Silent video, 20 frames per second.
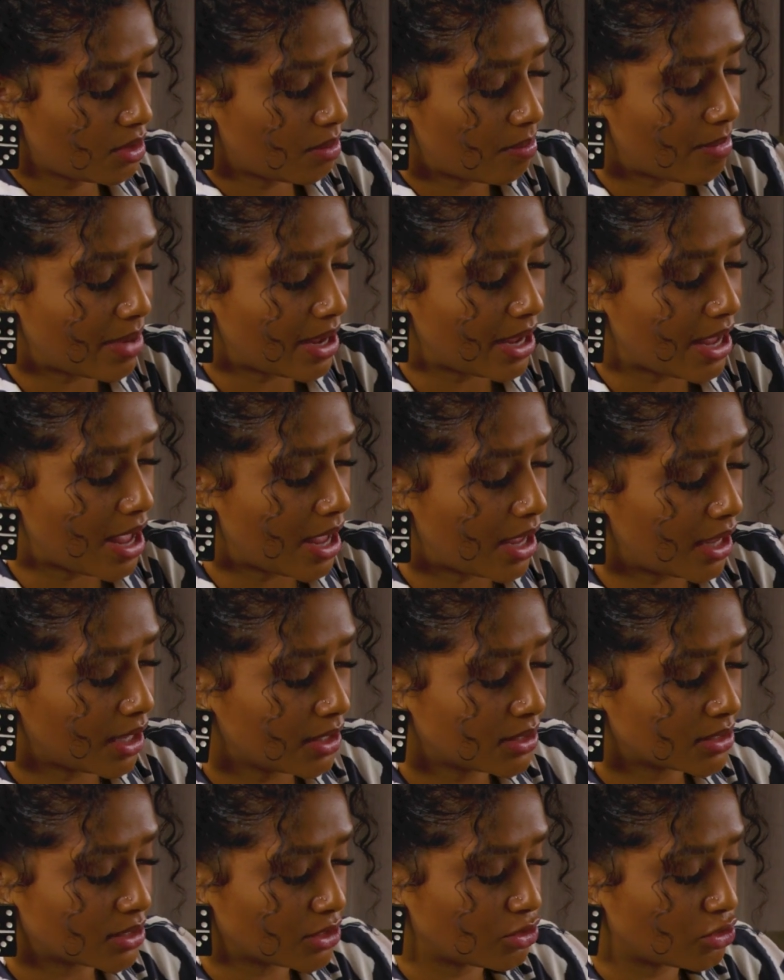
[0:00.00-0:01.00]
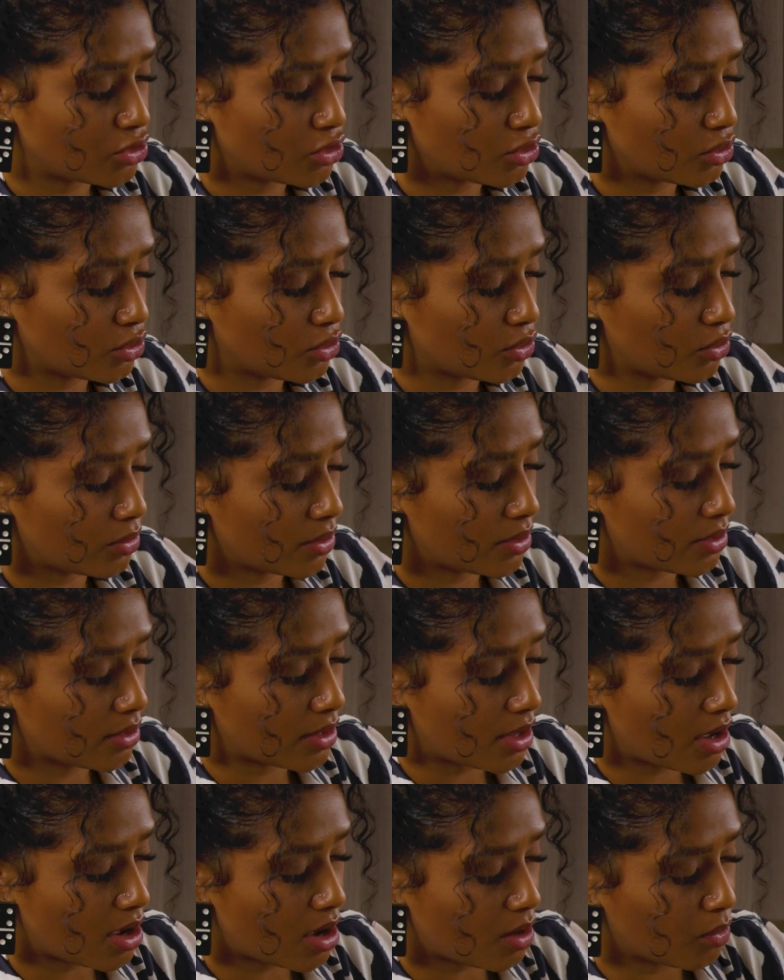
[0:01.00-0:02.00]
my eggs into
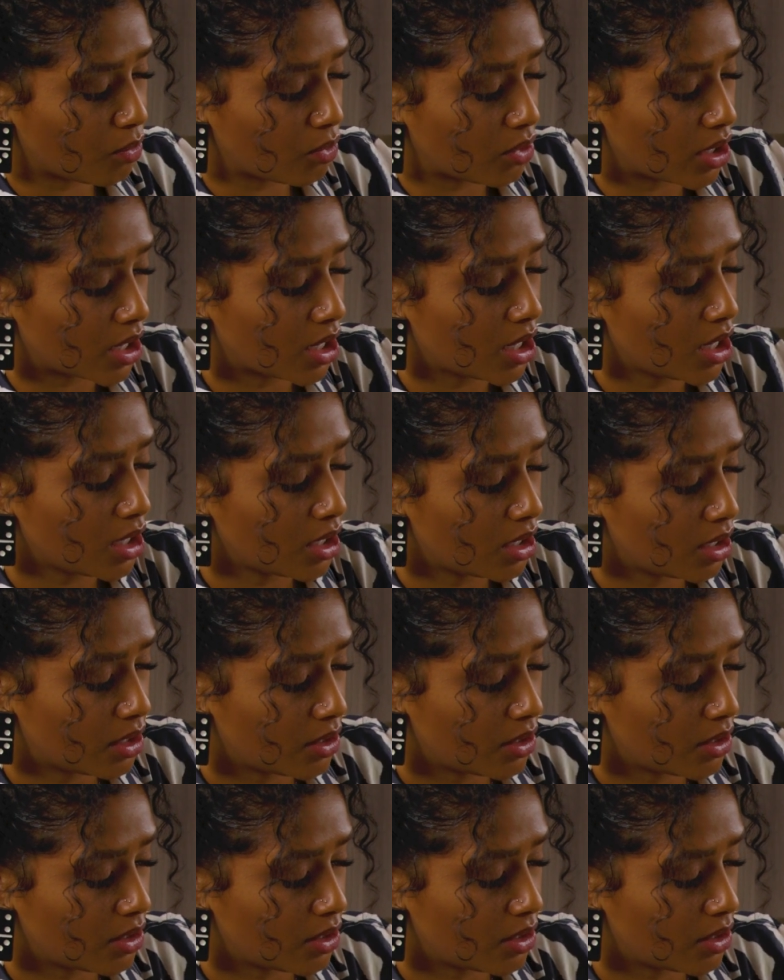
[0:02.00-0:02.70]
the hot water.